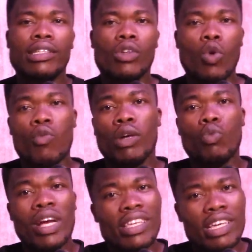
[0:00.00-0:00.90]
over
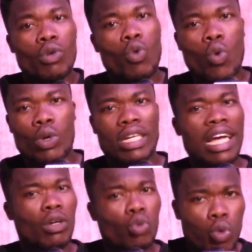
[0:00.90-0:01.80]
1 year ago,
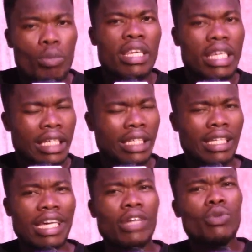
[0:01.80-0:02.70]
near 2 mini
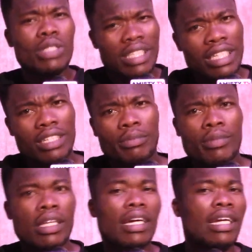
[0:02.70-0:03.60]
and no tea.
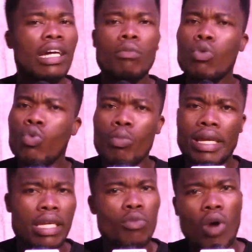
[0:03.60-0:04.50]
Nana moon,
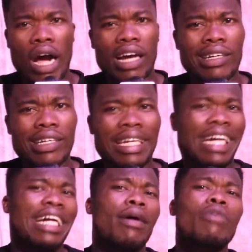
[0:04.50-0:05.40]
any more. Ha,
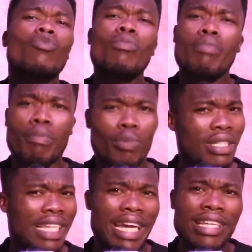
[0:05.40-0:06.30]
Nanka,
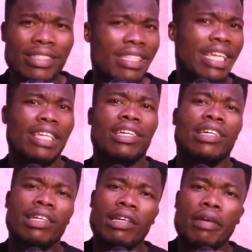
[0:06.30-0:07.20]
but I say,
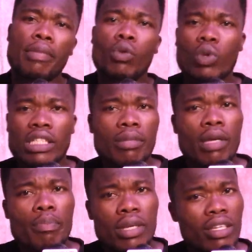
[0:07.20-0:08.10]
men question
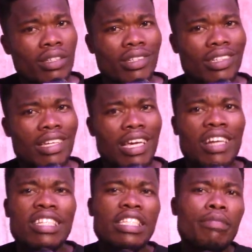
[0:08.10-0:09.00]
baby,
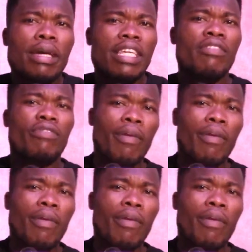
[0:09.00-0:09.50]
and you may name for